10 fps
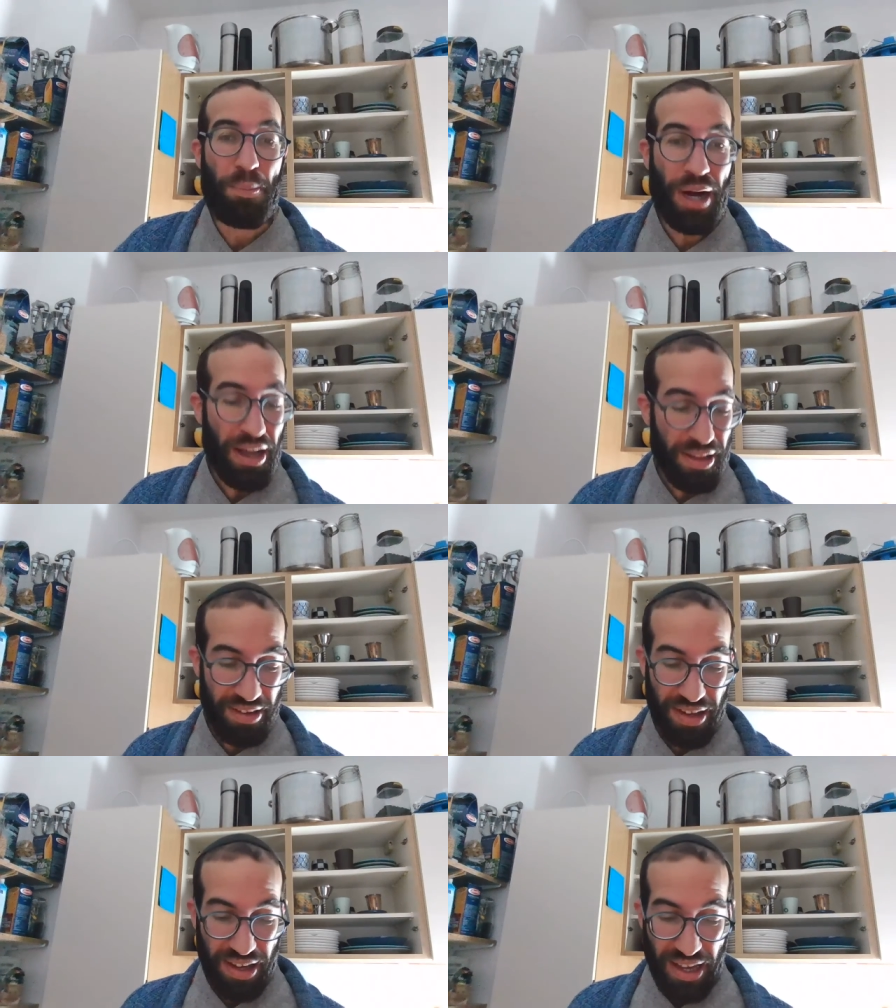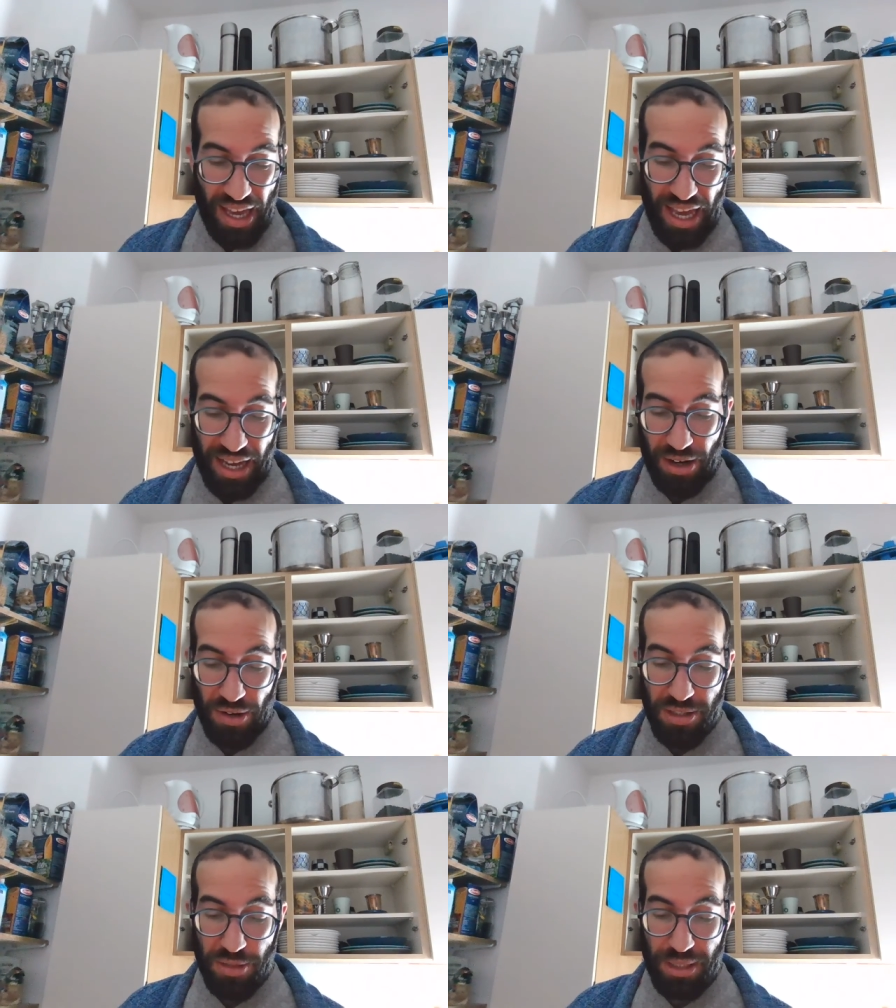but it can
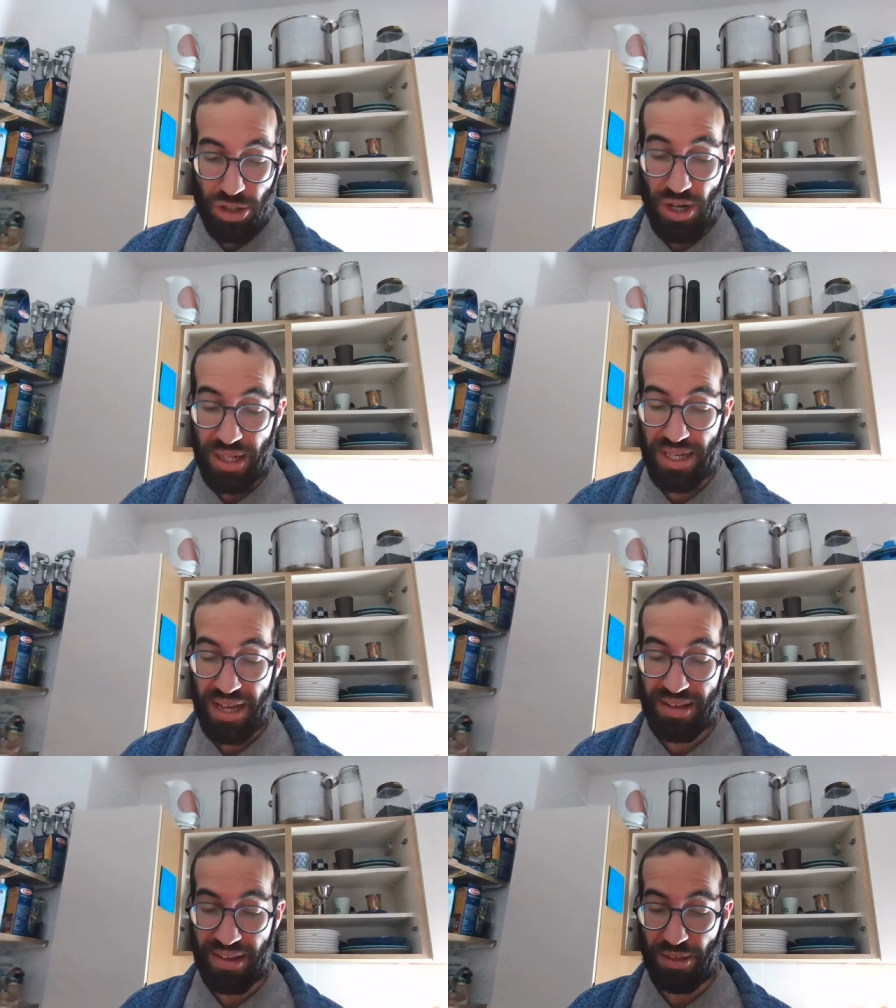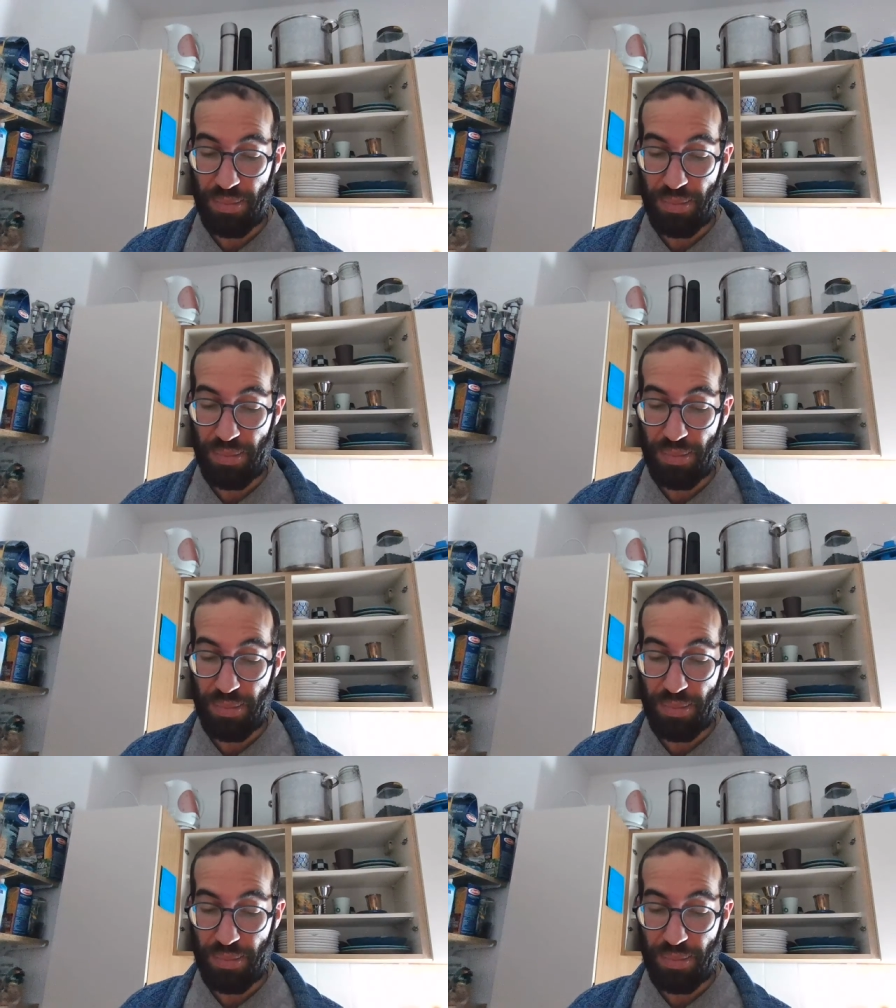also be translated.